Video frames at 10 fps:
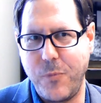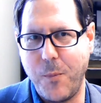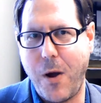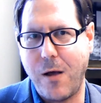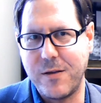
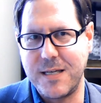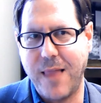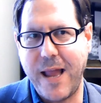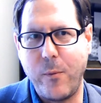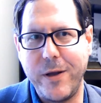policy
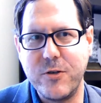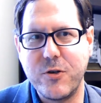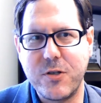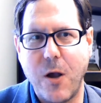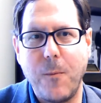language.
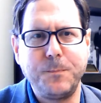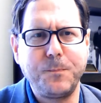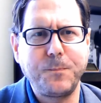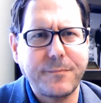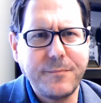So
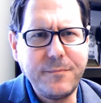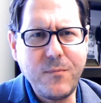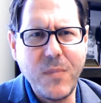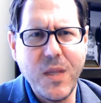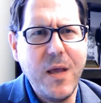
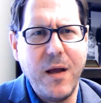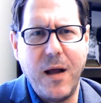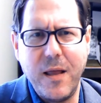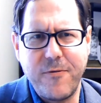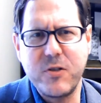
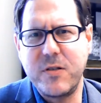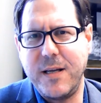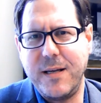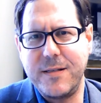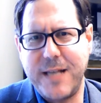the first
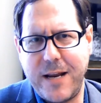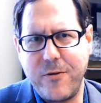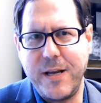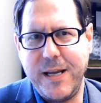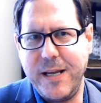
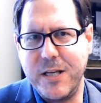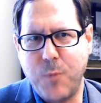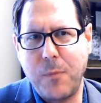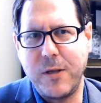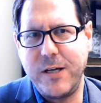standard is
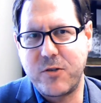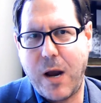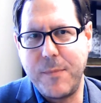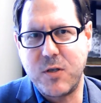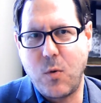properly
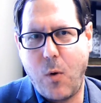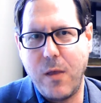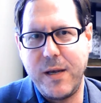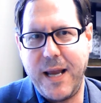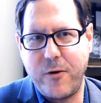describes
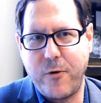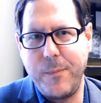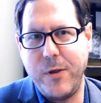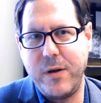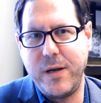quality and
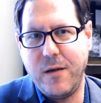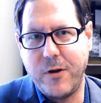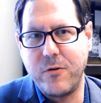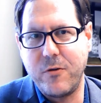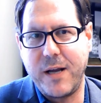credibility of
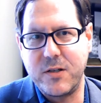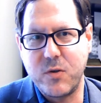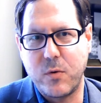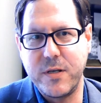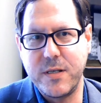underlying
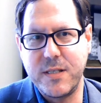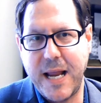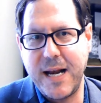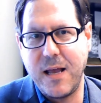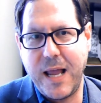sources,
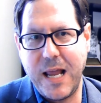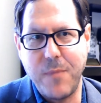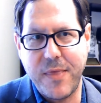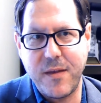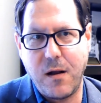data, and
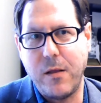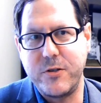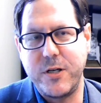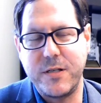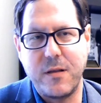
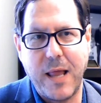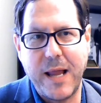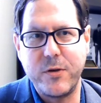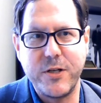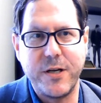methodologies. And the
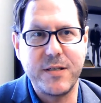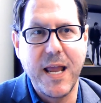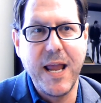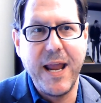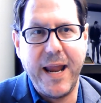language is
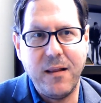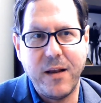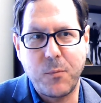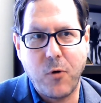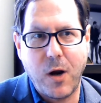
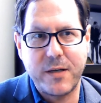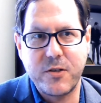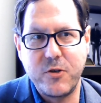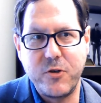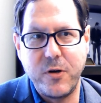analytic products
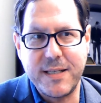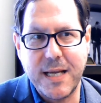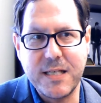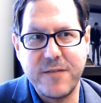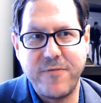should
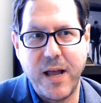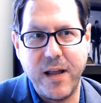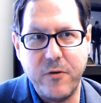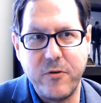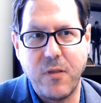identify
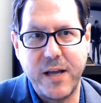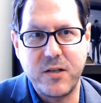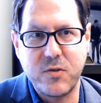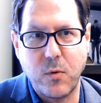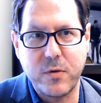underlying
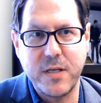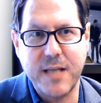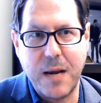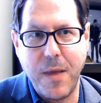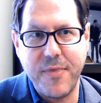sources
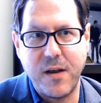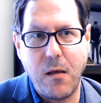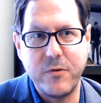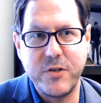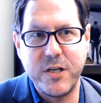and
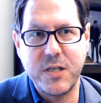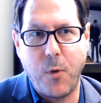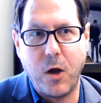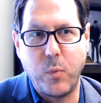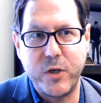methodologies
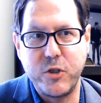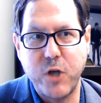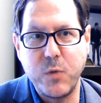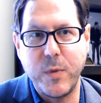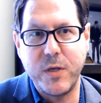upon which
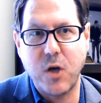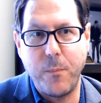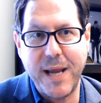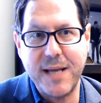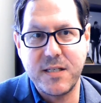judgments are
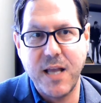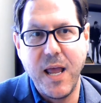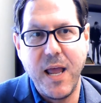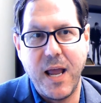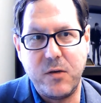based
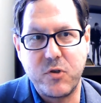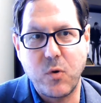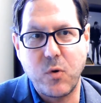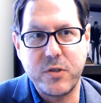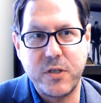and use
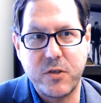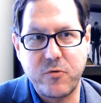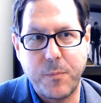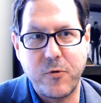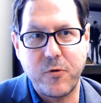source
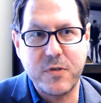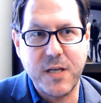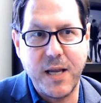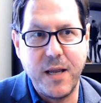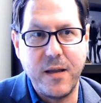descriptors
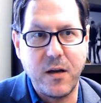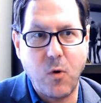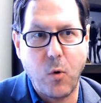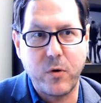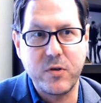in
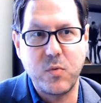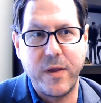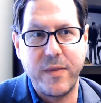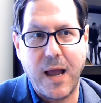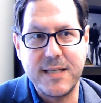accordance
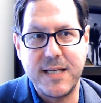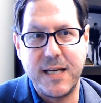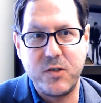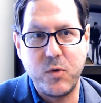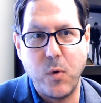with
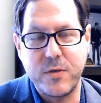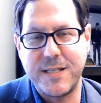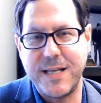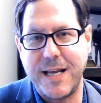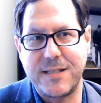ICD
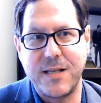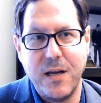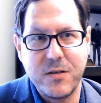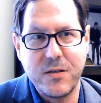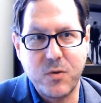206,
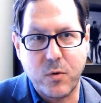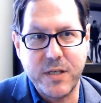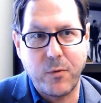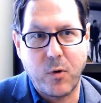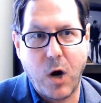
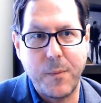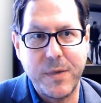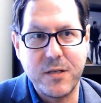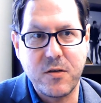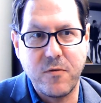sourcing
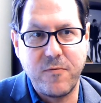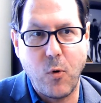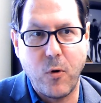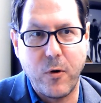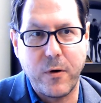requirements
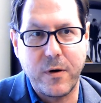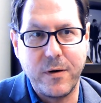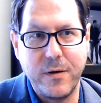for